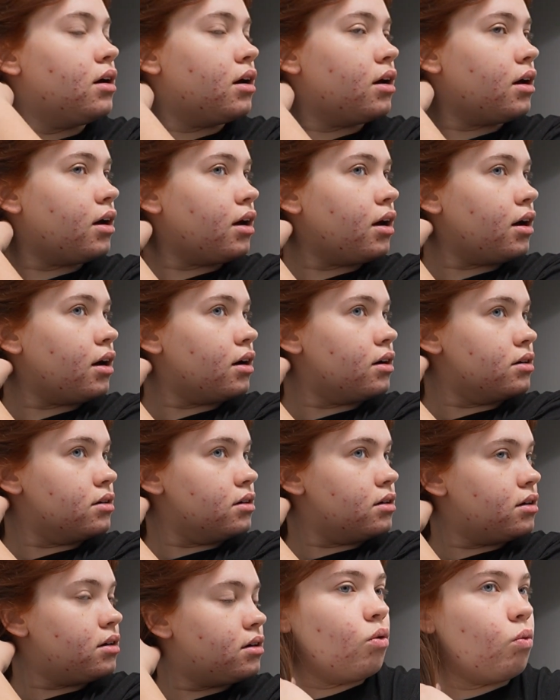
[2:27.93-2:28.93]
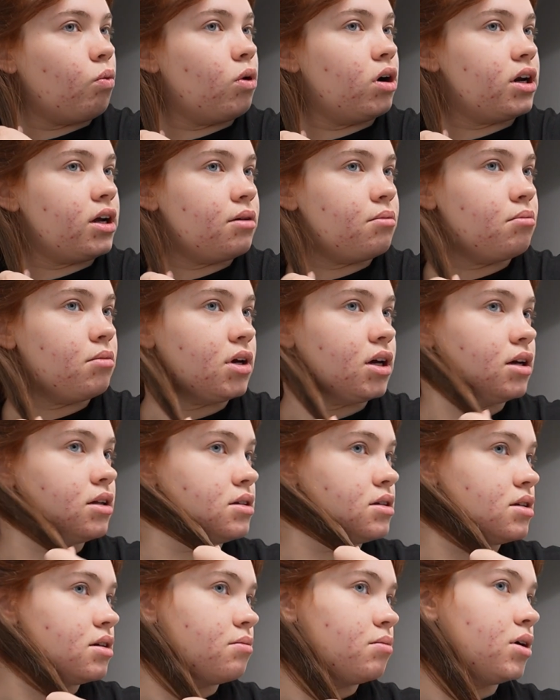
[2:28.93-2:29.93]
and what it
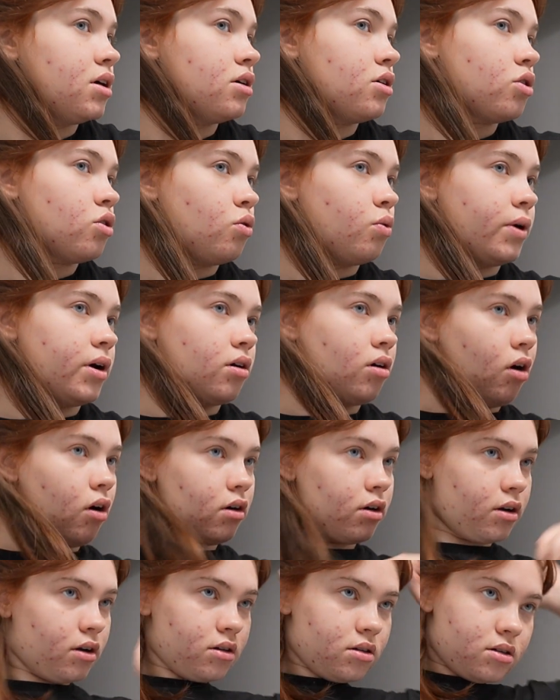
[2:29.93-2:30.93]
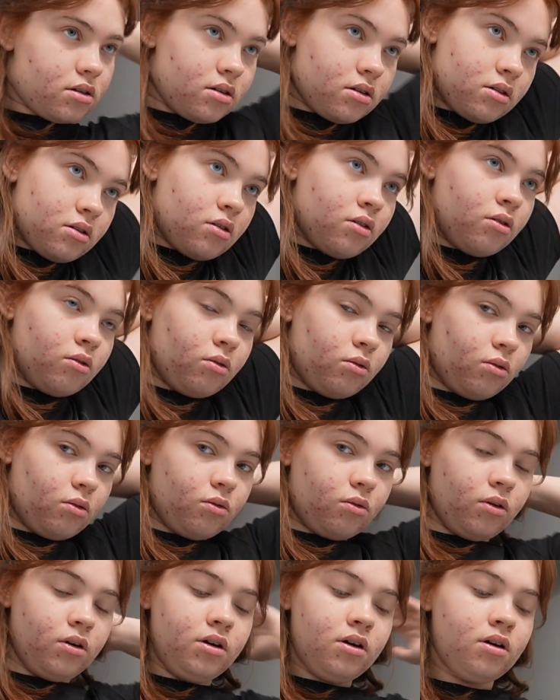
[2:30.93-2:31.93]
means to be a queer artist
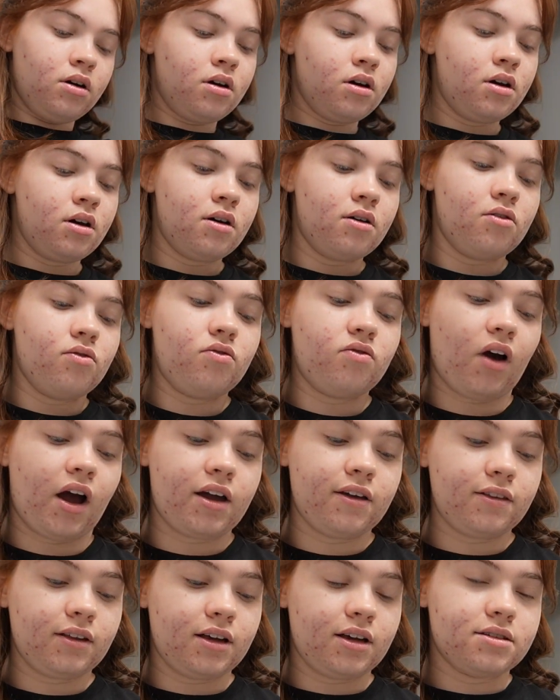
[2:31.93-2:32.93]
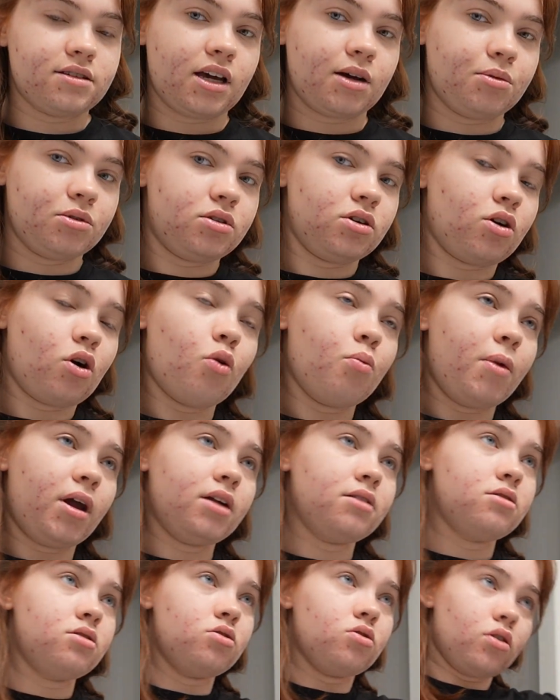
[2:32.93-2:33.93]
who finally is able to go
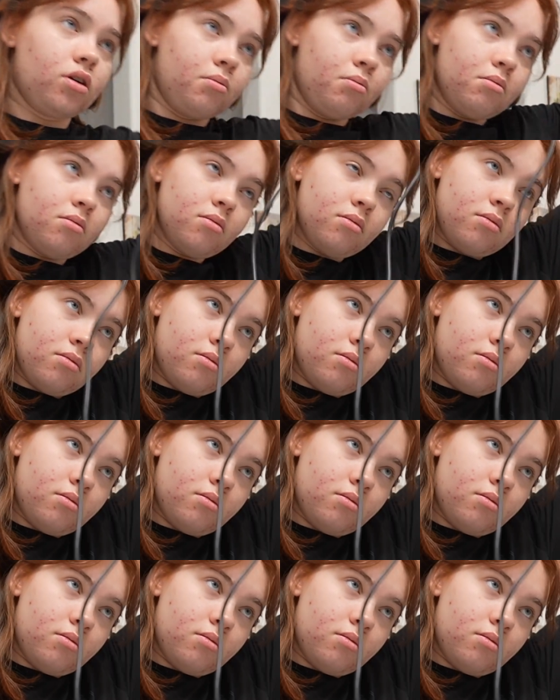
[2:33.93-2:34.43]
mainstream.